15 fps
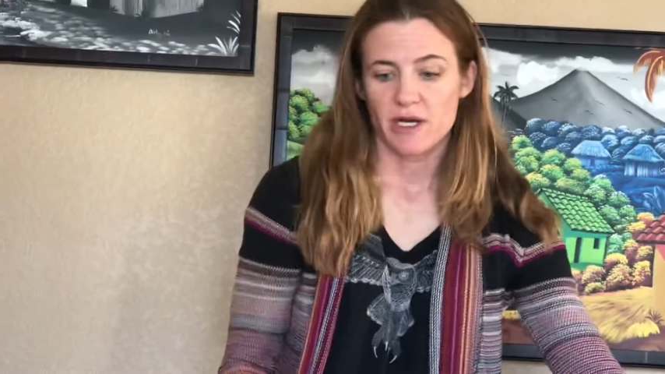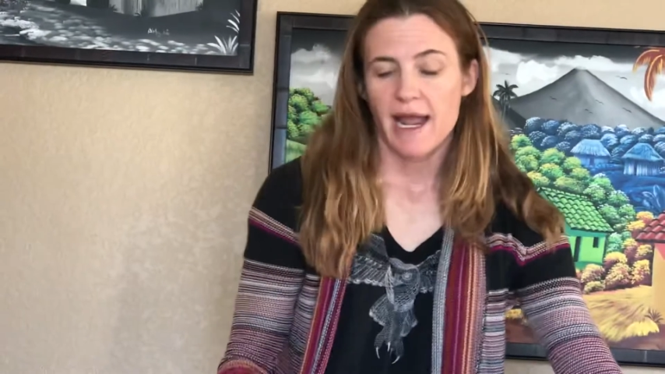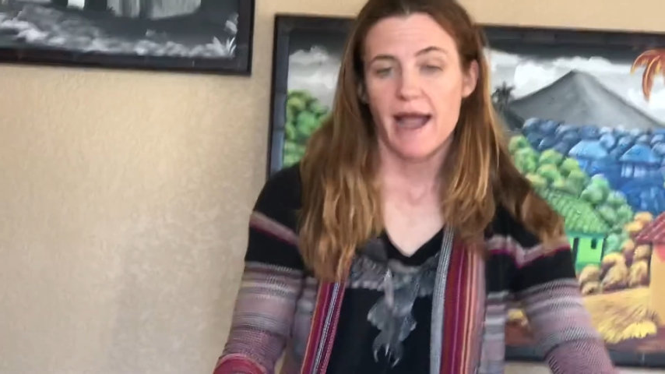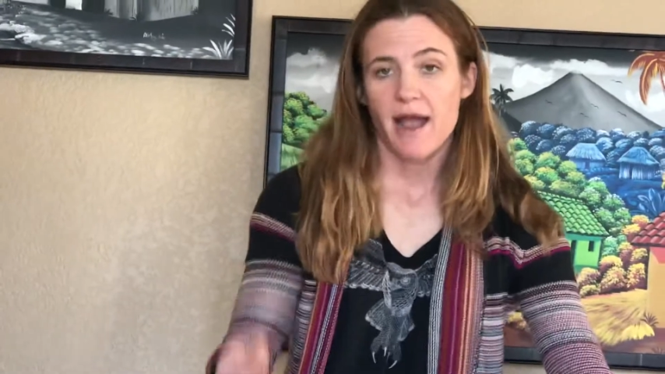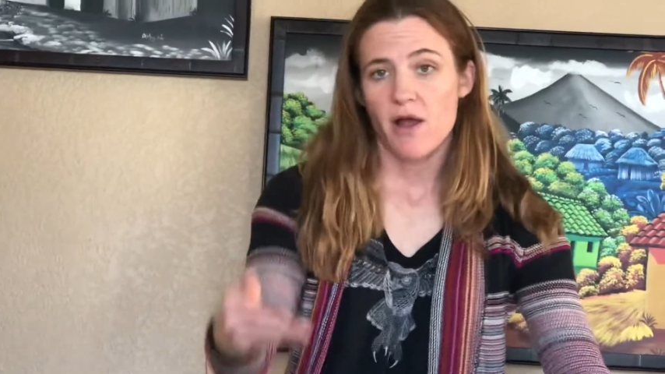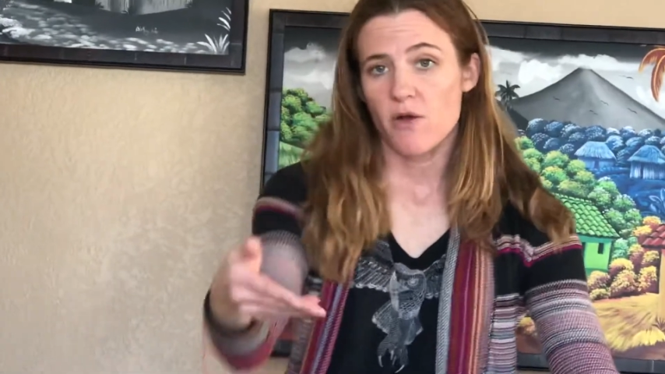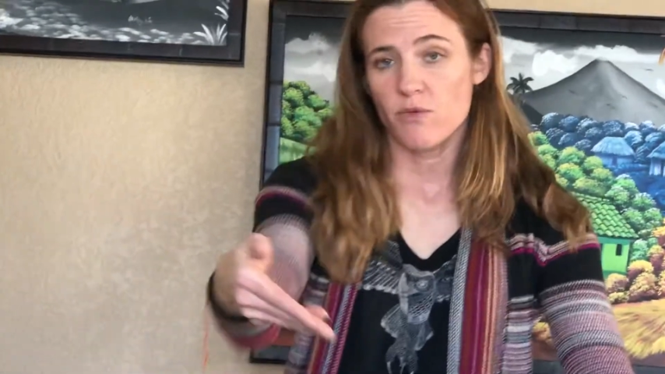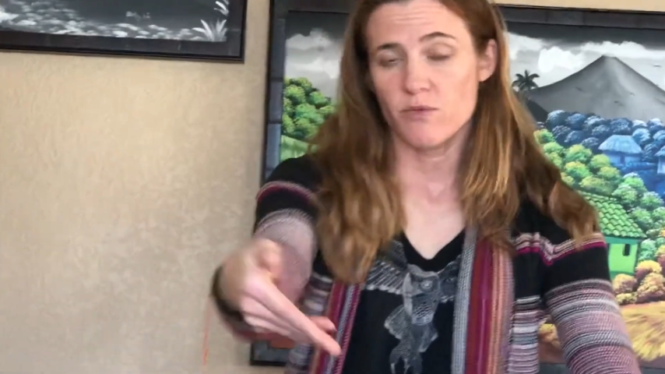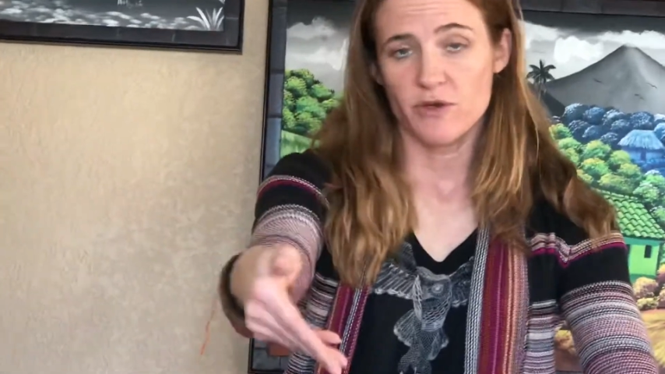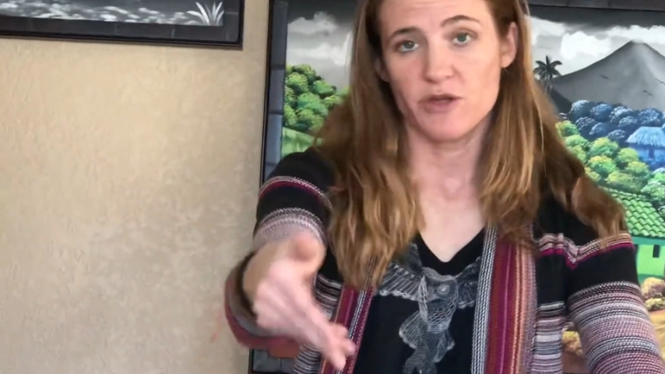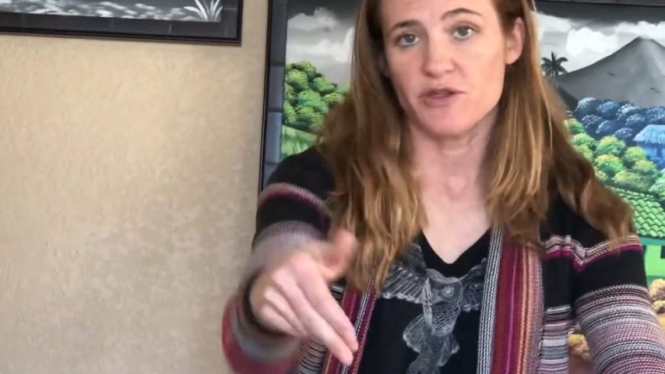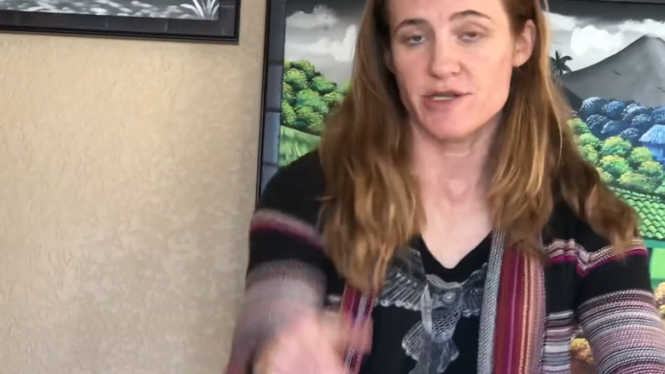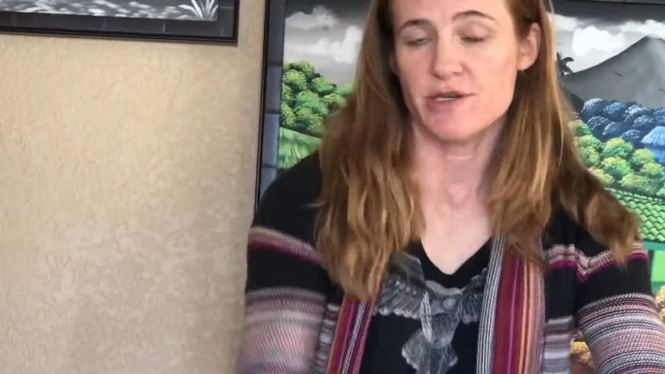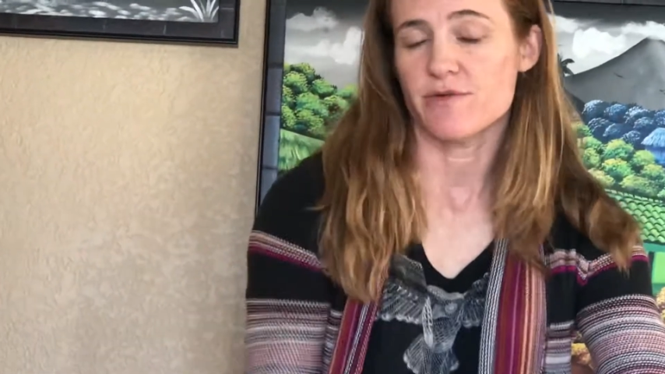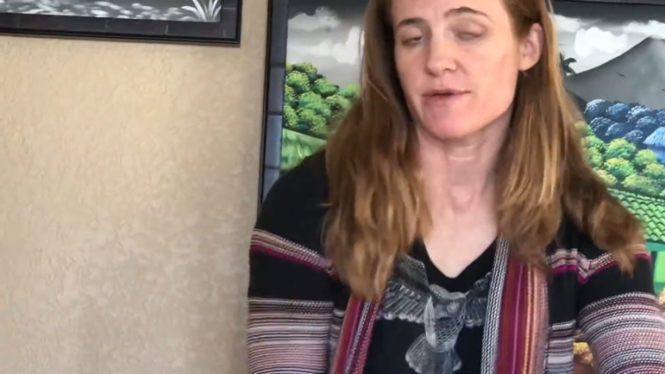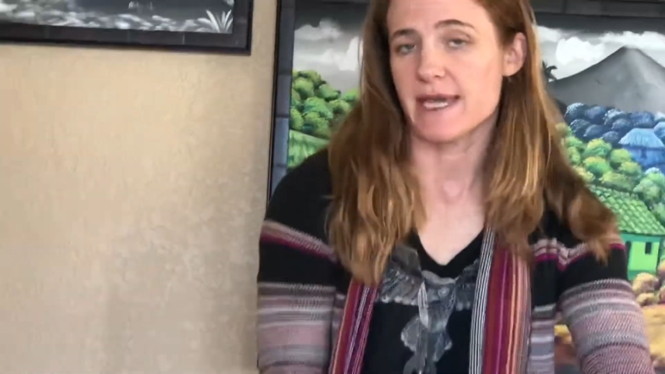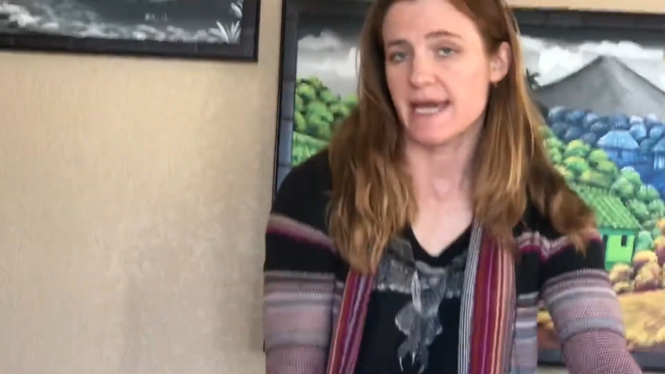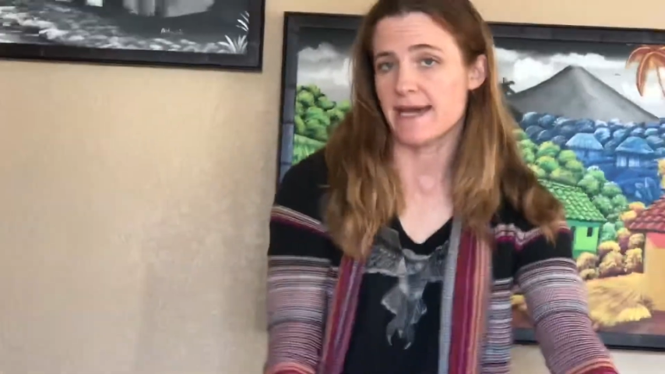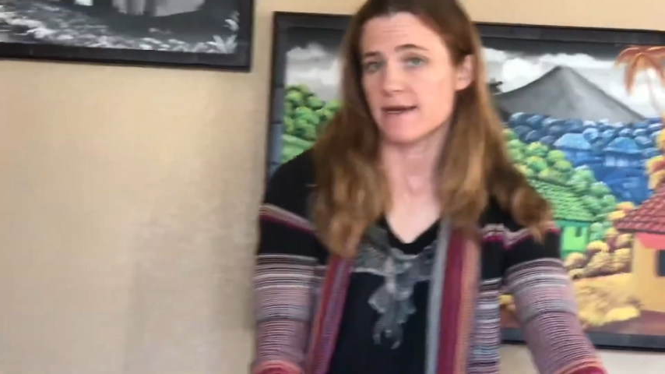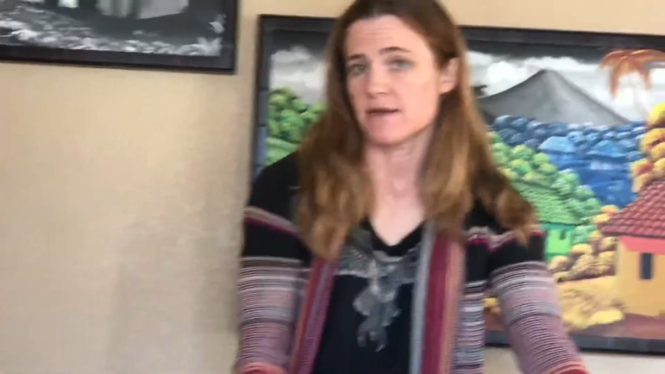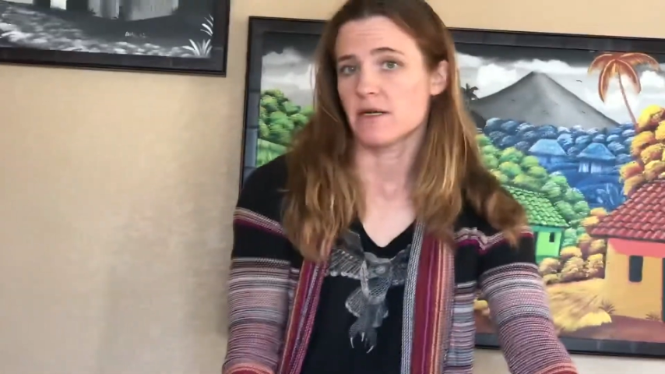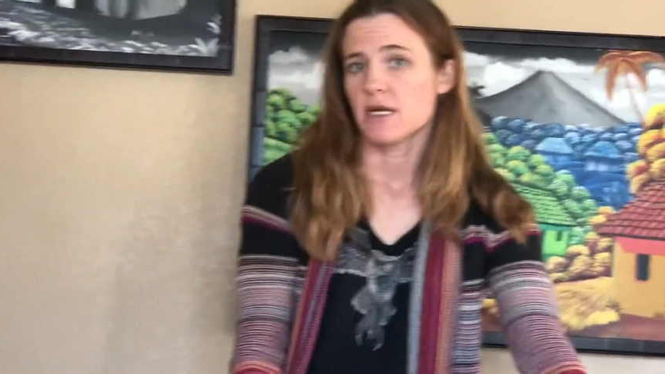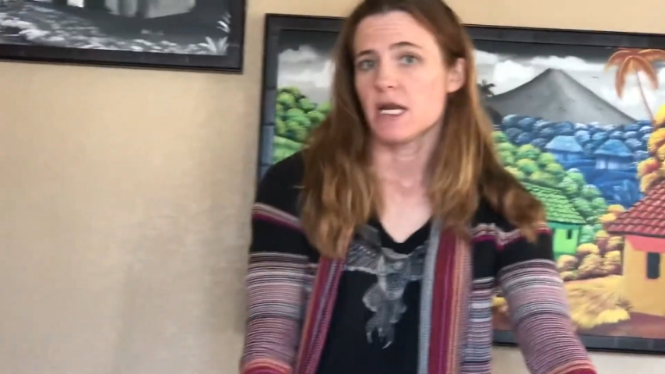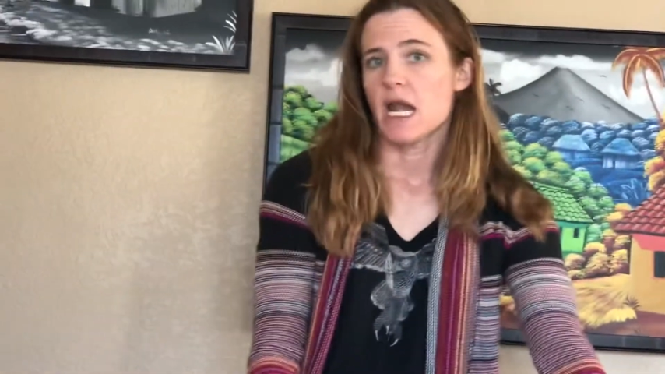how do you get